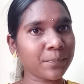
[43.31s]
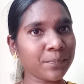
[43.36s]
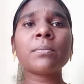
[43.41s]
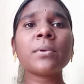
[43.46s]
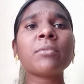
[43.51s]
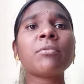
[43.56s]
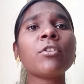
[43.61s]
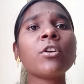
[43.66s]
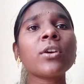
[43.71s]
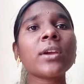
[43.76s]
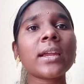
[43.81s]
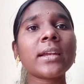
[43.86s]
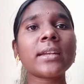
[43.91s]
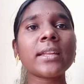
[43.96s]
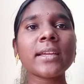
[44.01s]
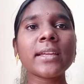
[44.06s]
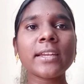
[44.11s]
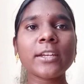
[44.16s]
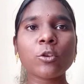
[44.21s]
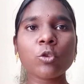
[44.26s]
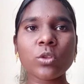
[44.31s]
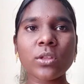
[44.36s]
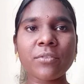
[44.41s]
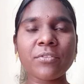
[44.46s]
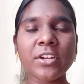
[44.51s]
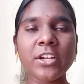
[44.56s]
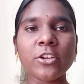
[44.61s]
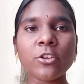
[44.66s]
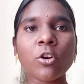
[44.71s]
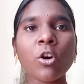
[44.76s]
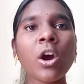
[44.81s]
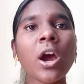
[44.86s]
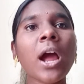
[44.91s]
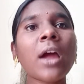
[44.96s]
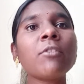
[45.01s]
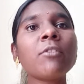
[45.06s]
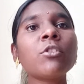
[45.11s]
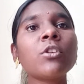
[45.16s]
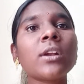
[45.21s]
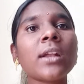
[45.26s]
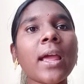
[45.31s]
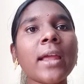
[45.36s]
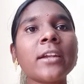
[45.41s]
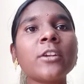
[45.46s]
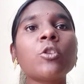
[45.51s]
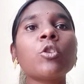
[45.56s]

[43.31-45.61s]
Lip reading: Before getting into the video, I would like